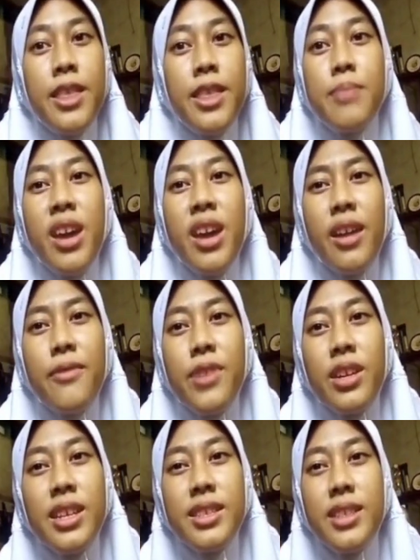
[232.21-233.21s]
The
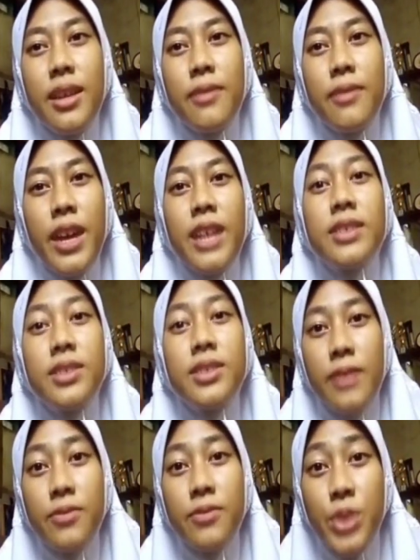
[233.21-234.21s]
behavior itself as
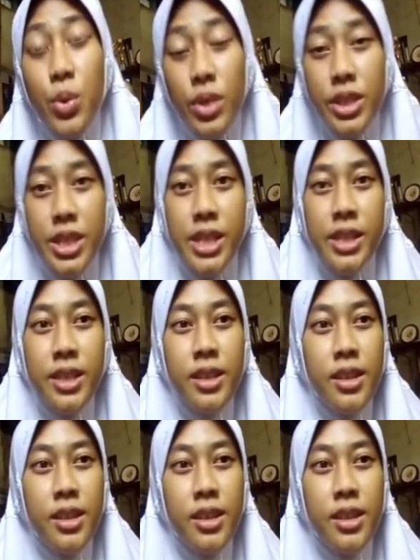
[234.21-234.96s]
self-rewarding.